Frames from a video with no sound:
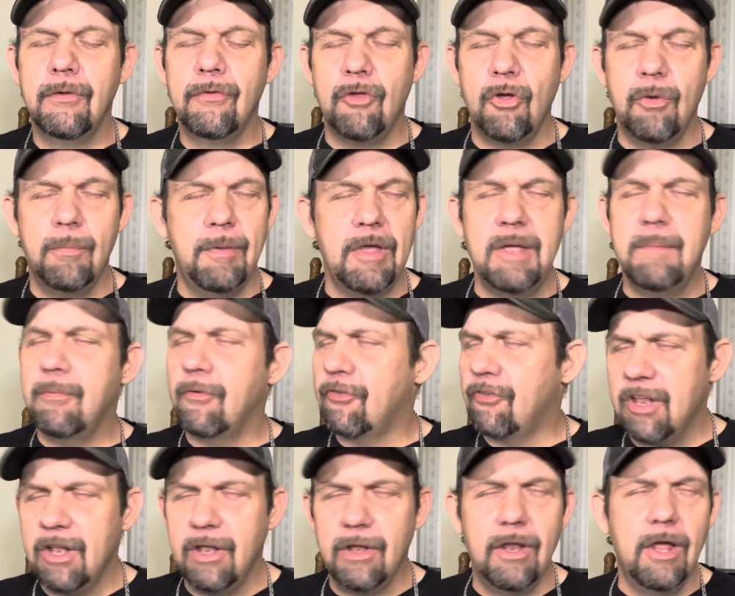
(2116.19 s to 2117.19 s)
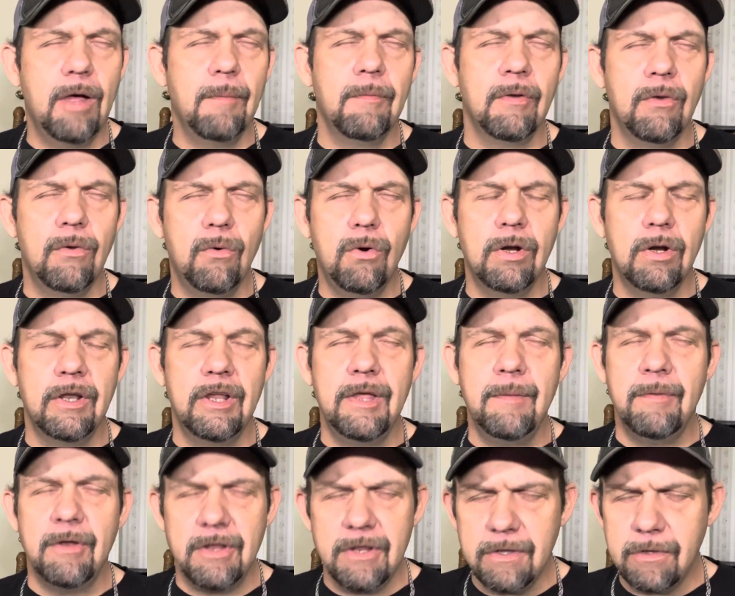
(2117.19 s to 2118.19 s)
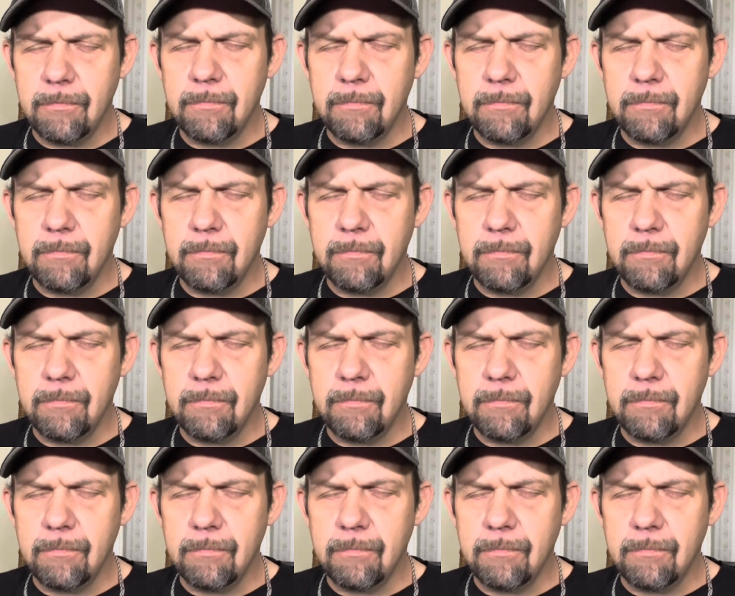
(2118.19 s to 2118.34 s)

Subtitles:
Do people see the love of the Lord living in you?